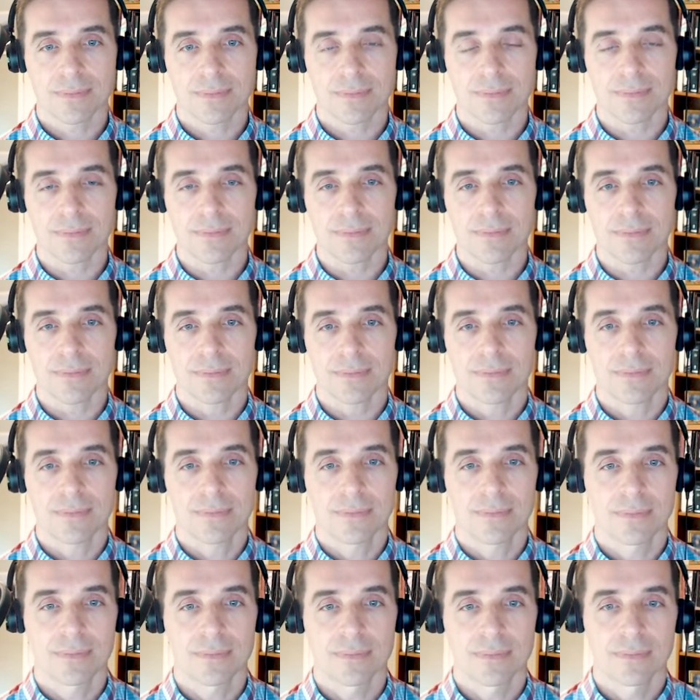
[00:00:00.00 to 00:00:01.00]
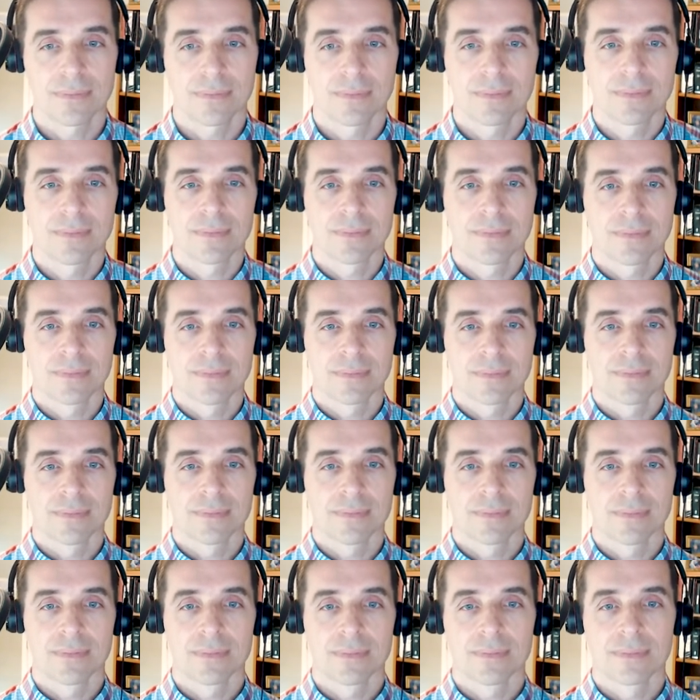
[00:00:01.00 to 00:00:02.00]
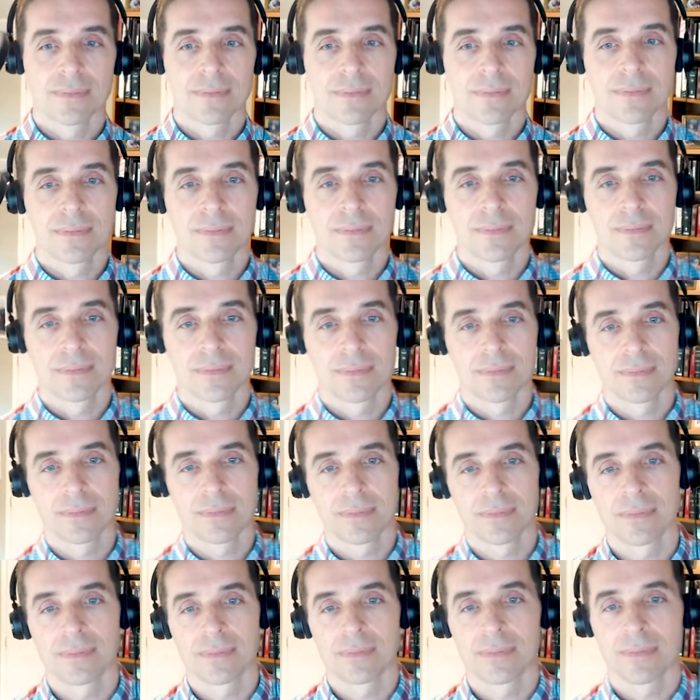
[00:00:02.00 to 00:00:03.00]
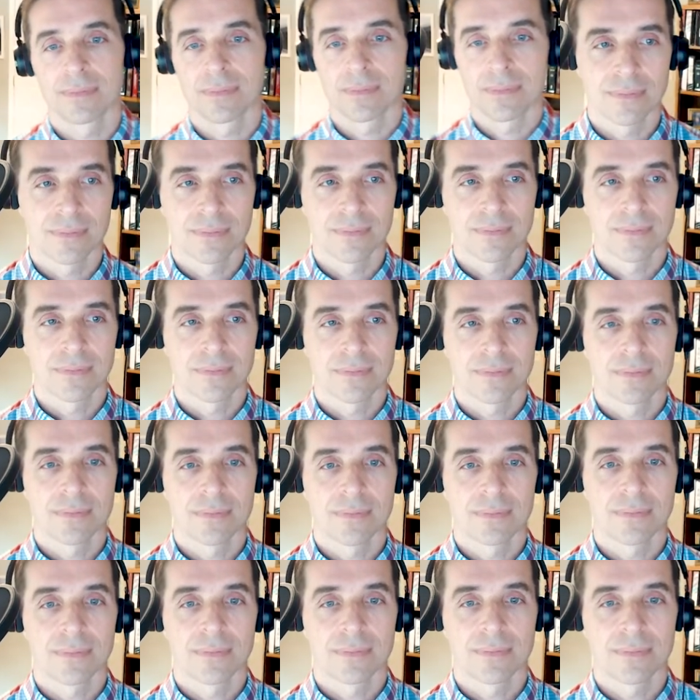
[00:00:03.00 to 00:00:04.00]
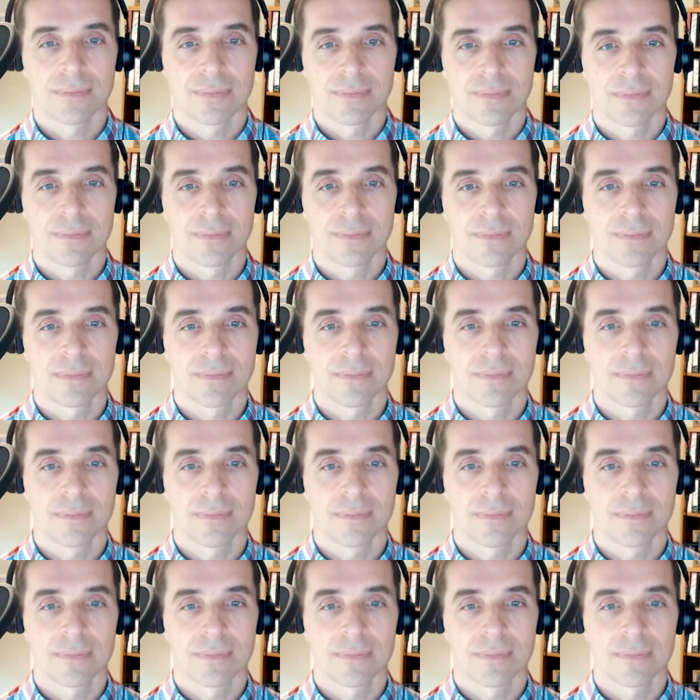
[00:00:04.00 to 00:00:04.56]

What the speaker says: The person shown says nothing.